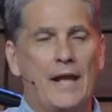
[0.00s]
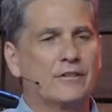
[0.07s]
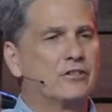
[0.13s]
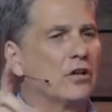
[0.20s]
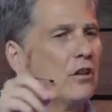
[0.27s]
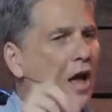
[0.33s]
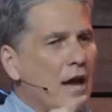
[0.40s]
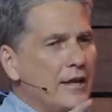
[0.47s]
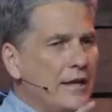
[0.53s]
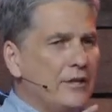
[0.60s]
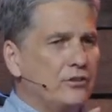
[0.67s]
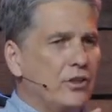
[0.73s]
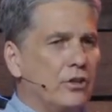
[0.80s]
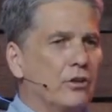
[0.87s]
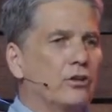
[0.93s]
It's a lot
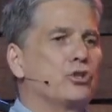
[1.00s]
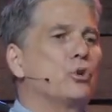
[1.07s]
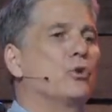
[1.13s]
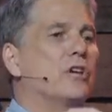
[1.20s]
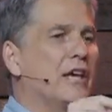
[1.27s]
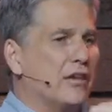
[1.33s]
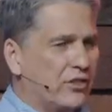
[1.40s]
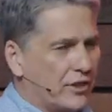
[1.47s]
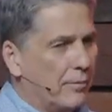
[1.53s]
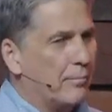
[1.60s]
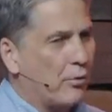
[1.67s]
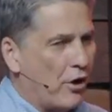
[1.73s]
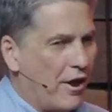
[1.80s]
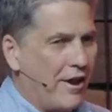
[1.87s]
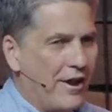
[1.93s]
easier to get
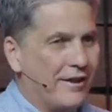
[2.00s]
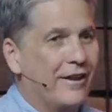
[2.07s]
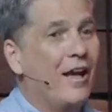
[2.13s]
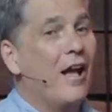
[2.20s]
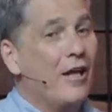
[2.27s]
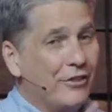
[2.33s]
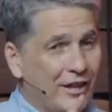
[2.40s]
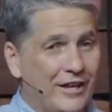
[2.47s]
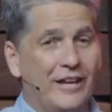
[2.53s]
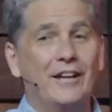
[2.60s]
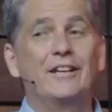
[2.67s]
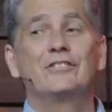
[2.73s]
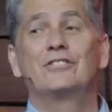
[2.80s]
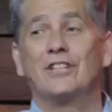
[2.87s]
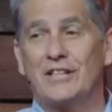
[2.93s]
them praying than
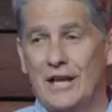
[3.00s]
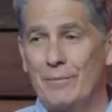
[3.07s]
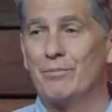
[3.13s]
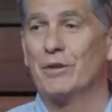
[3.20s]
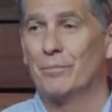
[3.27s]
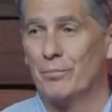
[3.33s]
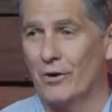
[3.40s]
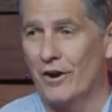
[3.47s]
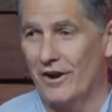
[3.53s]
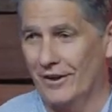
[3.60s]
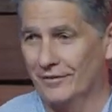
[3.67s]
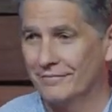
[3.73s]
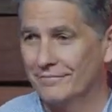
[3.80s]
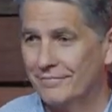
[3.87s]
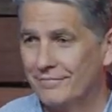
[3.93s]
it is to keep them
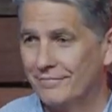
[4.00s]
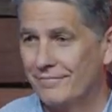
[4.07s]
praying.